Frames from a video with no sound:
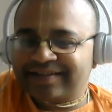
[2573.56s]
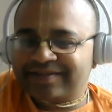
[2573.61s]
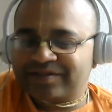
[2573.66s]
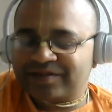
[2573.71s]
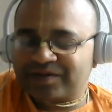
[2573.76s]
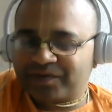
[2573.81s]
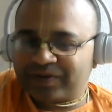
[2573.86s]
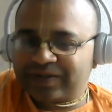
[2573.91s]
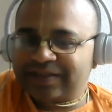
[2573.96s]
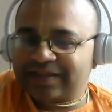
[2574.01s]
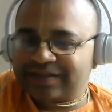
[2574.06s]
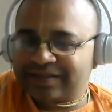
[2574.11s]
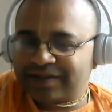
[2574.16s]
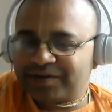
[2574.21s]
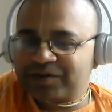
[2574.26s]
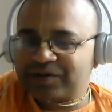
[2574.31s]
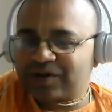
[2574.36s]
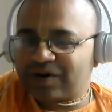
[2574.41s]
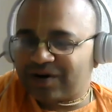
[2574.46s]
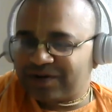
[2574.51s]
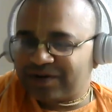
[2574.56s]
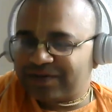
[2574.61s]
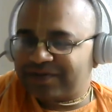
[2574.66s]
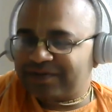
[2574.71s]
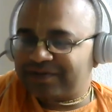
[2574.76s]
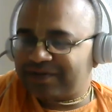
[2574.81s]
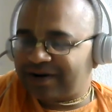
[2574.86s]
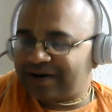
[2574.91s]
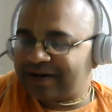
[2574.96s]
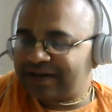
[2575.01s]
So we just now saw
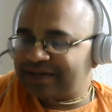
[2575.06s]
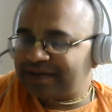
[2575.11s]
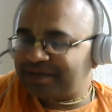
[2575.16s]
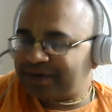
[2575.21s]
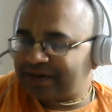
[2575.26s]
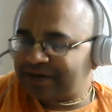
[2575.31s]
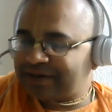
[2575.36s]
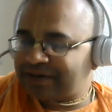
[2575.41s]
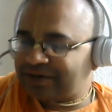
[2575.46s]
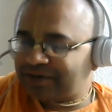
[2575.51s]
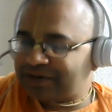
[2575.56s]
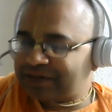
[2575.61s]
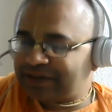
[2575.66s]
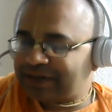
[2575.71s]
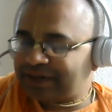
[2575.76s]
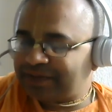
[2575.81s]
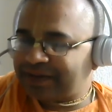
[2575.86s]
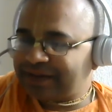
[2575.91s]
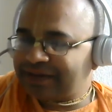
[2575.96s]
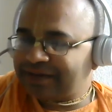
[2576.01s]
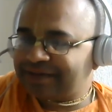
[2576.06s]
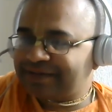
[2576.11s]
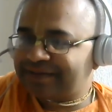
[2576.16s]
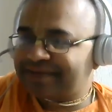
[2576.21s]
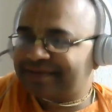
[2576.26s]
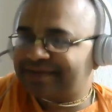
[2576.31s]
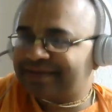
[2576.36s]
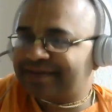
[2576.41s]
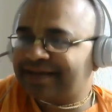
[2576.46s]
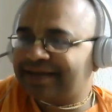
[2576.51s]
what is a person who is demon.
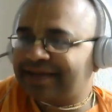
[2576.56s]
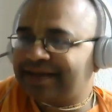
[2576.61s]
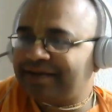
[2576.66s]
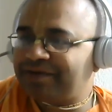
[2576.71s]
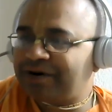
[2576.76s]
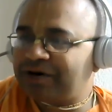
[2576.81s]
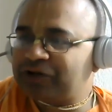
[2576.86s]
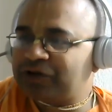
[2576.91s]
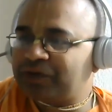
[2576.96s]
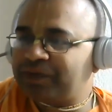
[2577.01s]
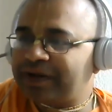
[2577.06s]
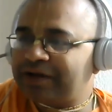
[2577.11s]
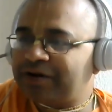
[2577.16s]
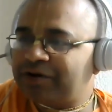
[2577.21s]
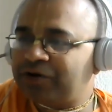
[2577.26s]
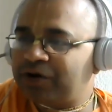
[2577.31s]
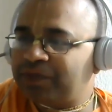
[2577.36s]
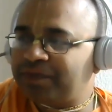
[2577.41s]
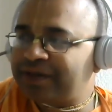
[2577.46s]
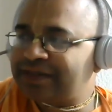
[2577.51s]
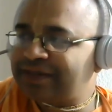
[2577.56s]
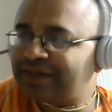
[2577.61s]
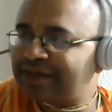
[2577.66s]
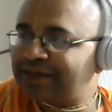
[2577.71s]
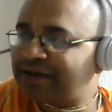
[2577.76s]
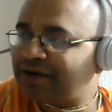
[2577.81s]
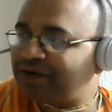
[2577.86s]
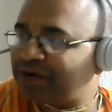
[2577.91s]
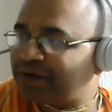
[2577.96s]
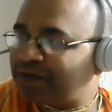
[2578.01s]
He wants to make a good
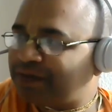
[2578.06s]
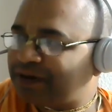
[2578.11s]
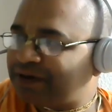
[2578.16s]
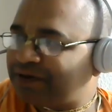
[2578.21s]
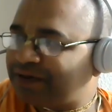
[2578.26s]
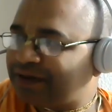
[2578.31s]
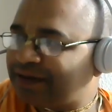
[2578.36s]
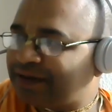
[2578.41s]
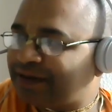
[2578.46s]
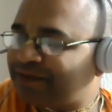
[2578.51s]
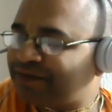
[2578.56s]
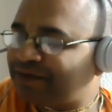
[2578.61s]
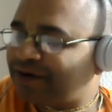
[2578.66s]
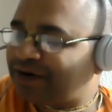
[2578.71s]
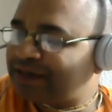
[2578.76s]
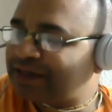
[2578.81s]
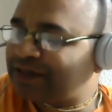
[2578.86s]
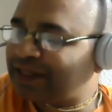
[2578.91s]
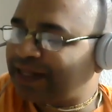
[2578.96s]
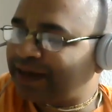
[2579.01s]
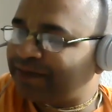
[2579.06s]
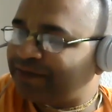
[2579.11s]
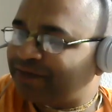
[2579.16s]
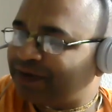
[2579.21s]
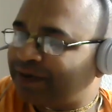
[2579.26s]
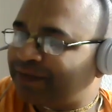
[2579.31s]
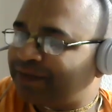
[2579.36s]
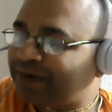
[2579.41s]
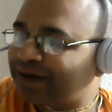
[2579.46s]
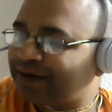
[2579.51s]
business out of Bhagavad Gita for his name,
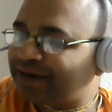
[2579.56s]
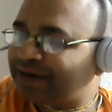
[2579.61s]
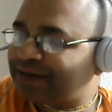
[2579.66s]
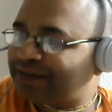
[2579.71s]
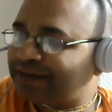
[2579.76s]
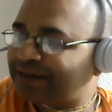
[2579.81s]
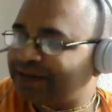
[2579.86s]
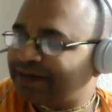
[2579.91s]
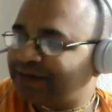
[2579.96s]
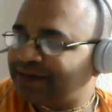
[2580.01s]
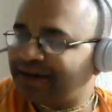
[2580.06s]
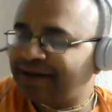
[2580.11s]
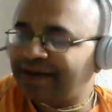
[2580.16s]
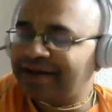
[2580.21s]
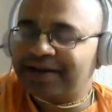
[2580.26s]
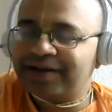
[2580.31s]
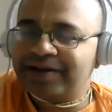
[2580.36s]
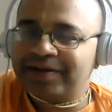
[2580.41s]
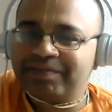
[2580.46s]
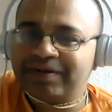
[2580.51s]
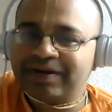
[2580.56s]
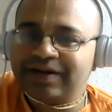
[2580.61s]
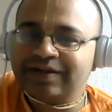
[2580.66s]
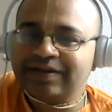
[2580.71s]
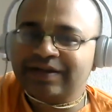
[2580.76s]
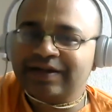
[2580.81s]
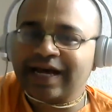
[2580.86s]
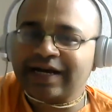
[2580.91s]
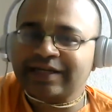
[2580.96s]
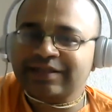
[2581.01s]
fame, recognition, but he
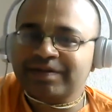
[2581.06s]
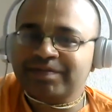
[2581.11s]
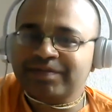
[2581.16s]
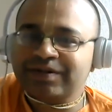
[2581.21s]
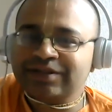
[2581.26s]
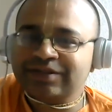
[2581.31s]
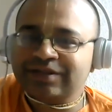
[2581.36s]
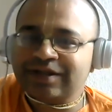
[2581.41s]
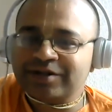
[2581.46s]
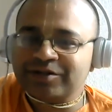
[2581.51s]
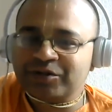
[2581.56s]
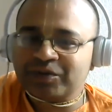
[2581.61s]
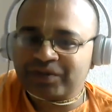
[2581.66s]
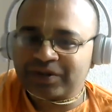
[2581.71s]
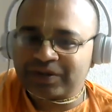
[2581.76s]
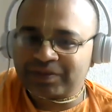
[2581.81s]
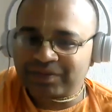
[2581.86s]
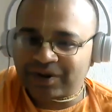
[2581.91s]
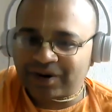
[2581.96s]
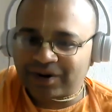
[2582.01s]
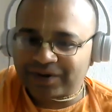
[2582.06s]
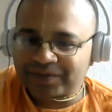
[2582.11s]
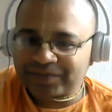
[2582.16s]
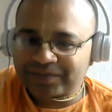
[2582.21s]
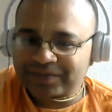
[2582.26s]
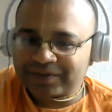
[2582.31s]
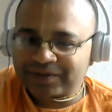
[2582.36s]
doesn't accept Krishna as Supreme Lord.